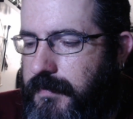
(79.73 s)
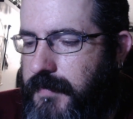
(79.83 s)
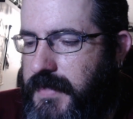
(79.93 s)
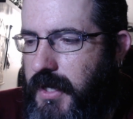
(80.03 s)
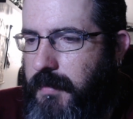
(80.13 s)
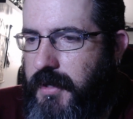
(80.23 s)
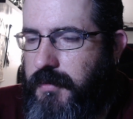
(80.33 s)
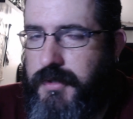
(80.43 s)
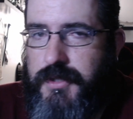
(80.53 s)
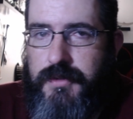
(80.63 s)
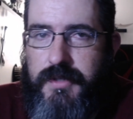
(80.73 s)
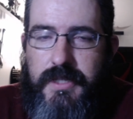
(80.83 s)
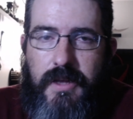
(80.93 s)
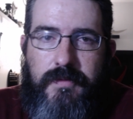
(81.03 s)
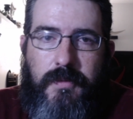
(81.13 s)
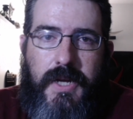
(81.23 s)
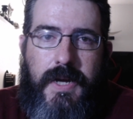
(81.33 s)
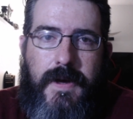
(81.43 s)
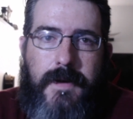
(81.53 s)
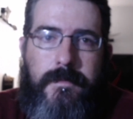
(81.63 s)
So I might as well just use that talent for what I
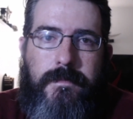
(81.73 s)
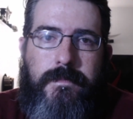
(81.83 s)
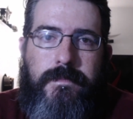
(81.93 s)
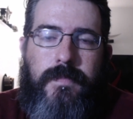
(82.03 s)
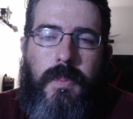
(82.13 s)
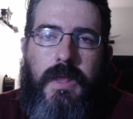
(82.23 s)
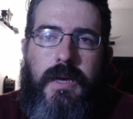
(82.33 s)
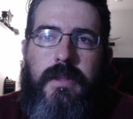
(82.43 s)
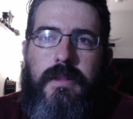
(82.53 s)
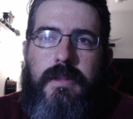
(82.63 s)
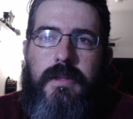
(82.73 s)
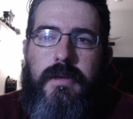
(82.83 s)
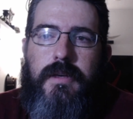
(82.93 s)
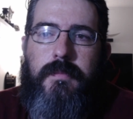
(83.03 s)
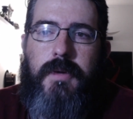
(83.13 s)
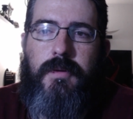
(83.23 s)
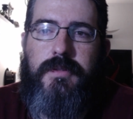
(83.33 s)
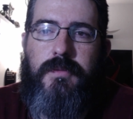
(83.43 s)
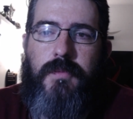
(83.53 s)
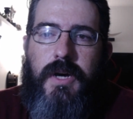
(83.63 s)
got. The main
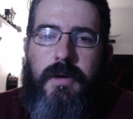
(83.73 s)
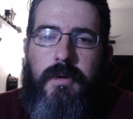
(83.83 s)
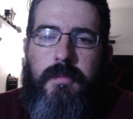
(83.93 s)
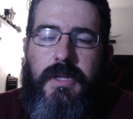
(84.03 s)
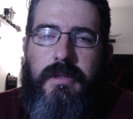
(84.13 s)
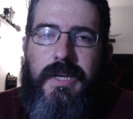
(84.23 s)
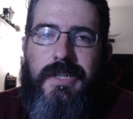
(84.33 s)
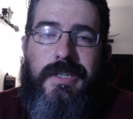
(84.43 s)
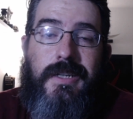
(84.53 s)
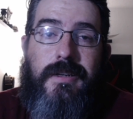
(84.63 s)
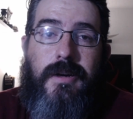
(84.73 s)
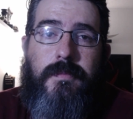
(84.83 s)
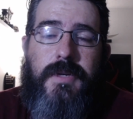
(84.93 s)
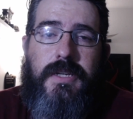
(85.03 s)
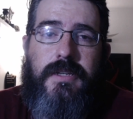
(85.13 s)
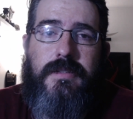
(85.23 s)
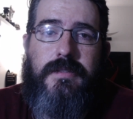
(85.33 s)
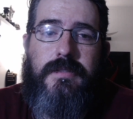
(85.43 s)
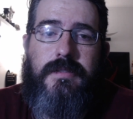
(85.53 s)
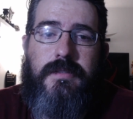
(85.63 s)
reason why I want to make a little extra income
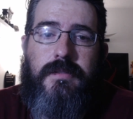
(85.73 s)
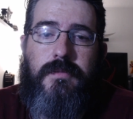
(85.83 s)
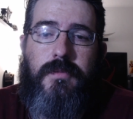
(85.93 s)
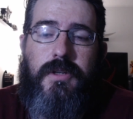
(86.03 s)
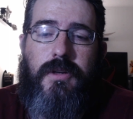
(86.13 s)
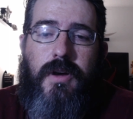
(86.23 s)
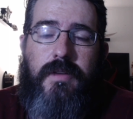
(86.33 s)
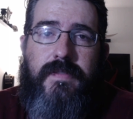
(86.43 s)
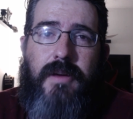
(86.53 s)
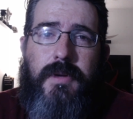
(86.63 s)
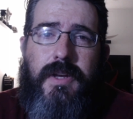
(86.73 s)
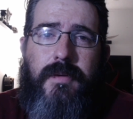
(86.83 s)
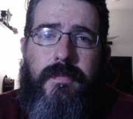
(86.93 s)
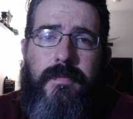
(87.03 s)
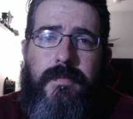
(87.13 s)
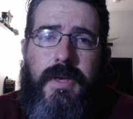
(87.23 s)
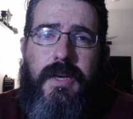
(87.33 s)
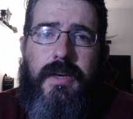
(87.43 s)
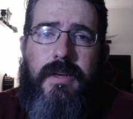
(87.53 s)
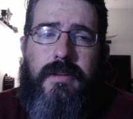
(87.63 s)
is, well, I have a family now.
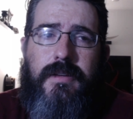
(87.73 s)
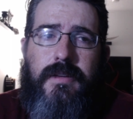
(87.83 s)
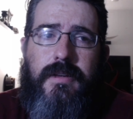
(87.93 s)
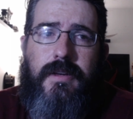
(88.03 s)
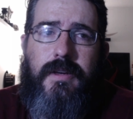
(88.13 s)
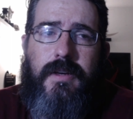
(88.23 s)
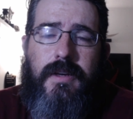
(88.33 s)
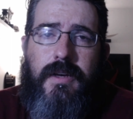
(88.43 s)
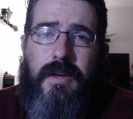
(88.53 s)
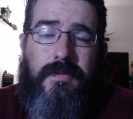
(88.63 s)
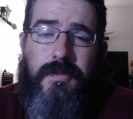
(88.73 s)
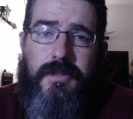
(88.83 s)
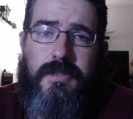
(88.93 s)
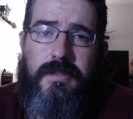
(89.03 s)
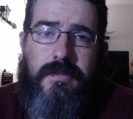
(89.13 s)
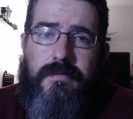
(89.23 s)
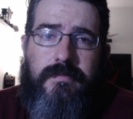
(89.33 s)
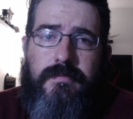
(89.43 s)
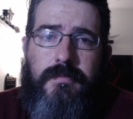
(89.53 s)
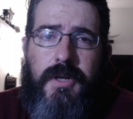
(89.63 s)
And at first,
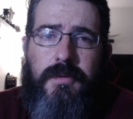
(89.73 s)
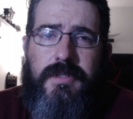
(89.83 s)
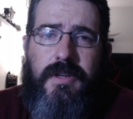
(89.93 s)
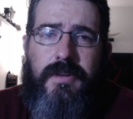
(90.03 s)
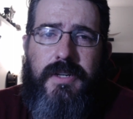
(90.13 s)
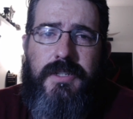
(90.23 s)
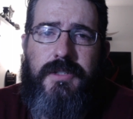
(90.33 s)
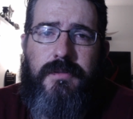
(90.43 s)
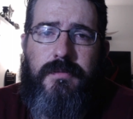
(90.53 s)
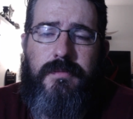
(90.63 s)
money was never an issue.